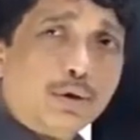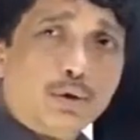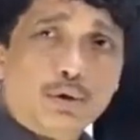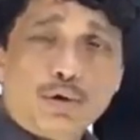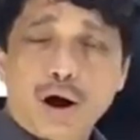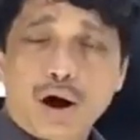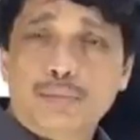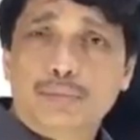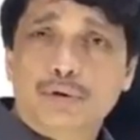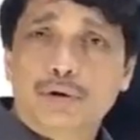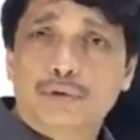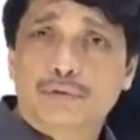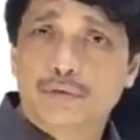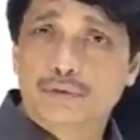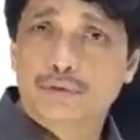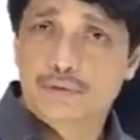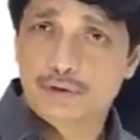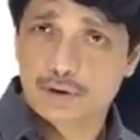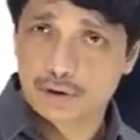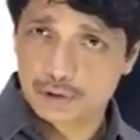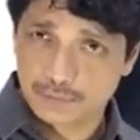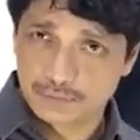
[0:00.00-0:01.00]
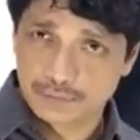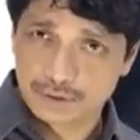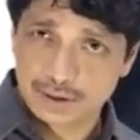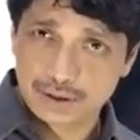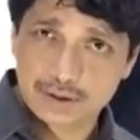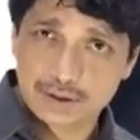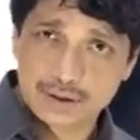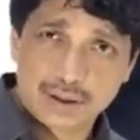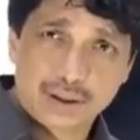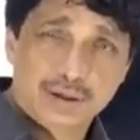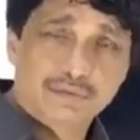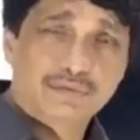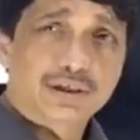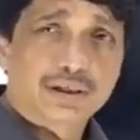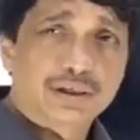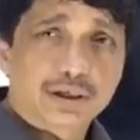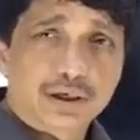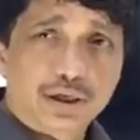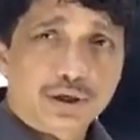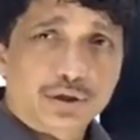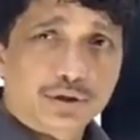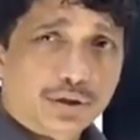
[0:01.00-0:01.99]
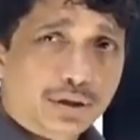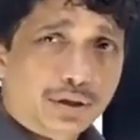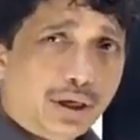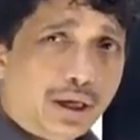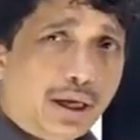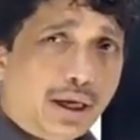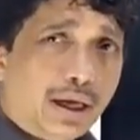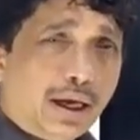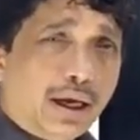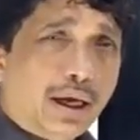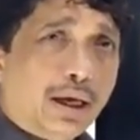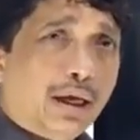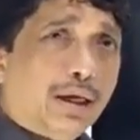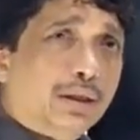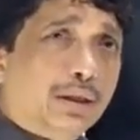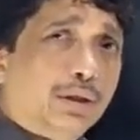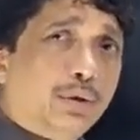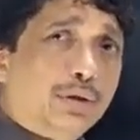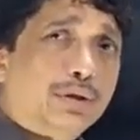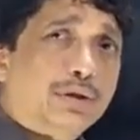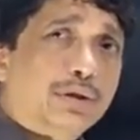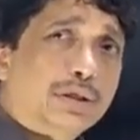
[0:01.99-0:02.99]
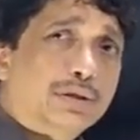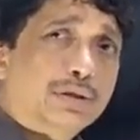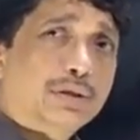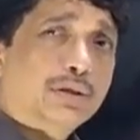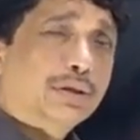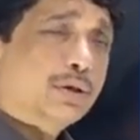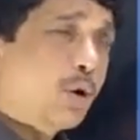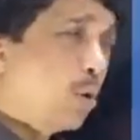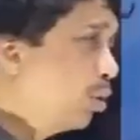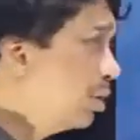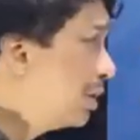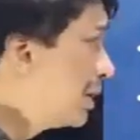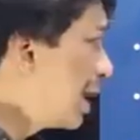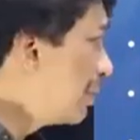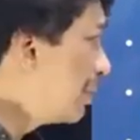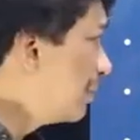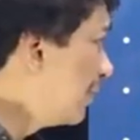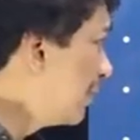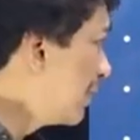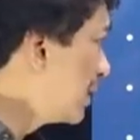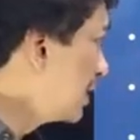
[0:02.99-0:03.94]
I don't know how many of you have heard of this investigation, though it's an old time